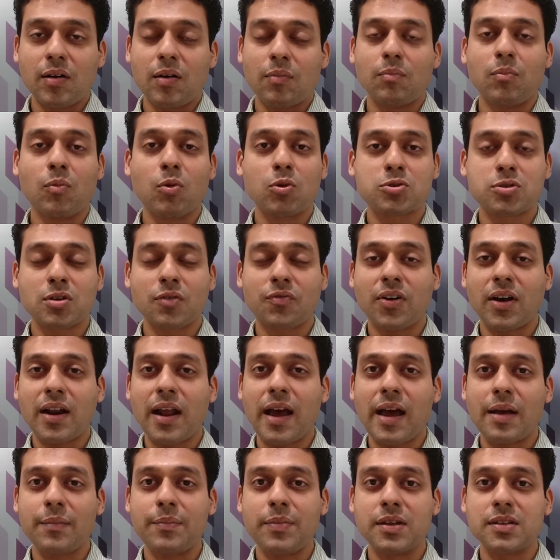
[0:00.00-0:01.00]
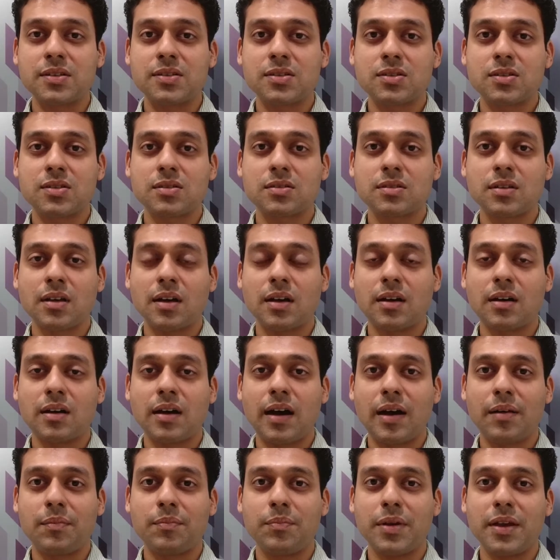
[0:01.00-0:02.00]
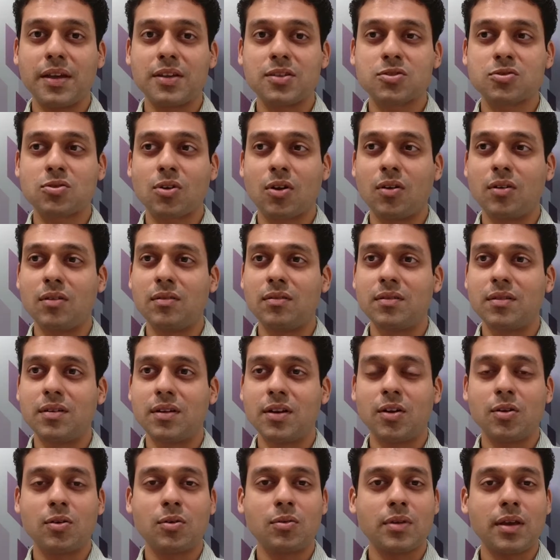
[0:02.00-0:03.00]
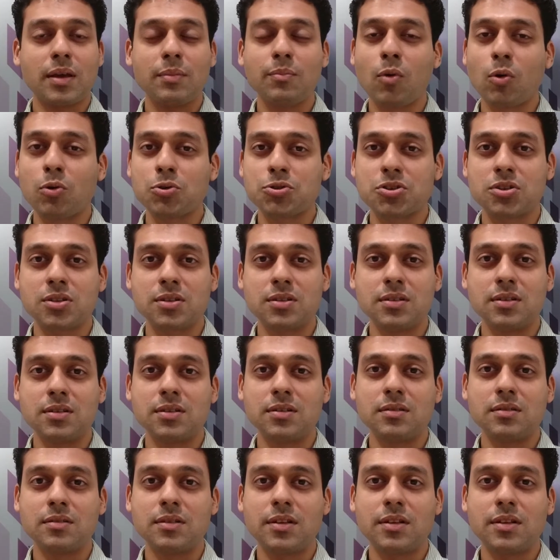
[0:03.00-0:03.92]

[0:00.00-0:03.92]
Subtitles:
Most of our habits are based on emotion.